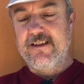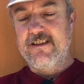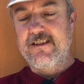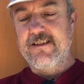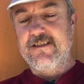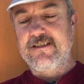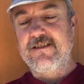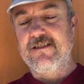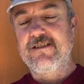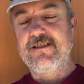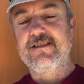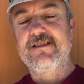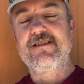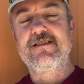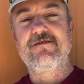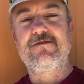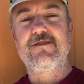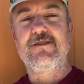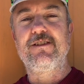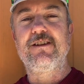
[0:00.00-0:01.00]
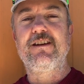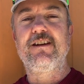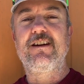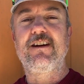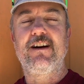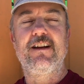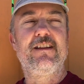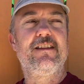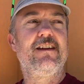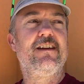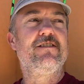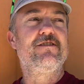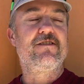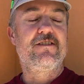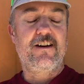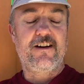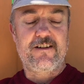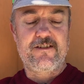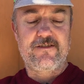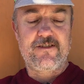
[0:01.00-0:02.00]
So this is really kind of the
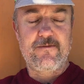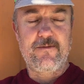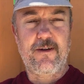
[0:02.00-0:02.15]
introductory